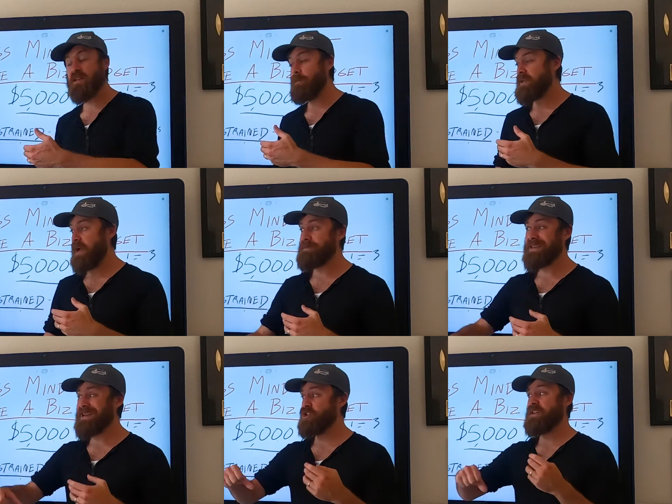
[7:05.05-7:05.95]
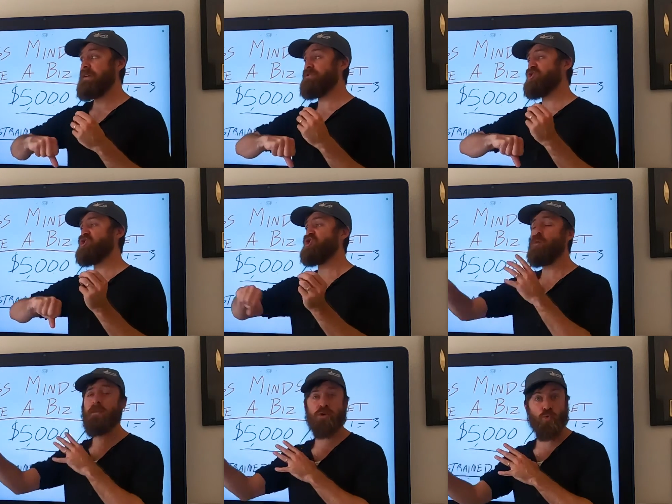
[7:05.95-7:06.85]
Sometimes I just have
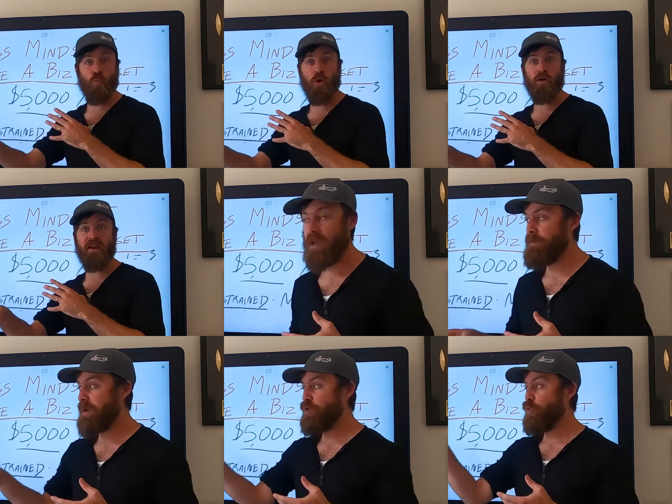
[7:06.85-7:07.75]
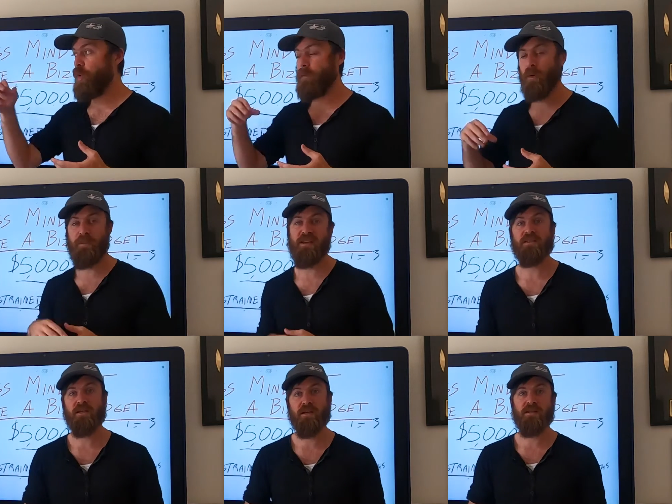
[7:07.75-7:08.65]
so much work in my normal
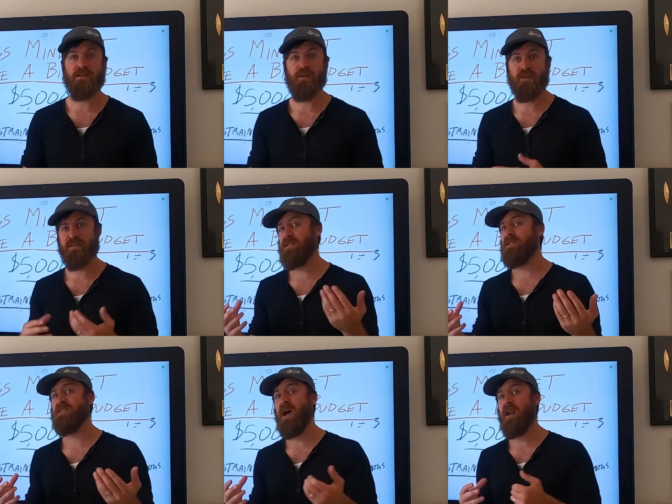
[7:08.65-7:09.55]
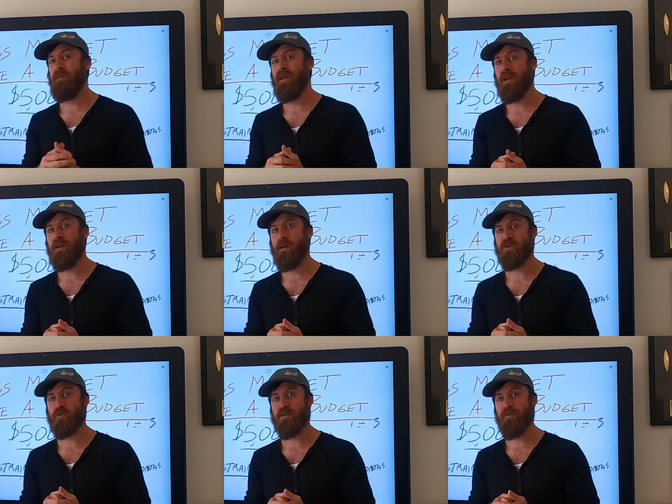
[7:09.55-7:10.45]
business because this is not a big income
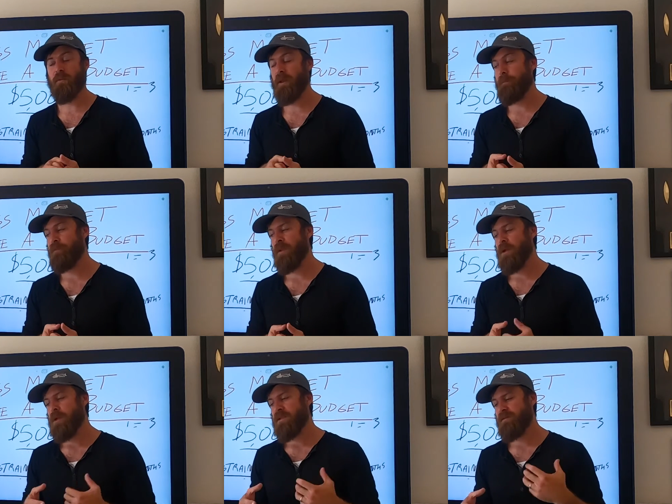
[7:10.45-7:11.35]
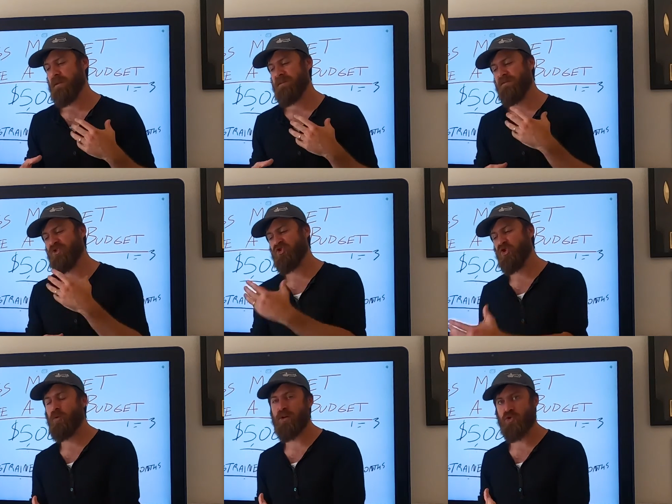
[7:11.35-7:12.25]
source for me. Sometimes I have
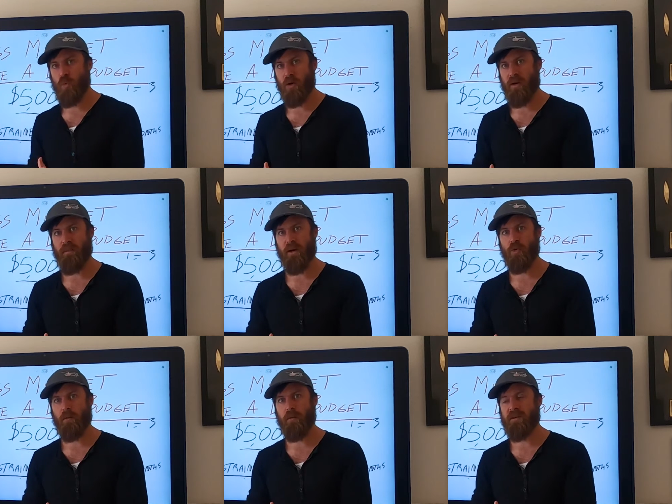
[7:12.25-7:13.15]
so much work in my normal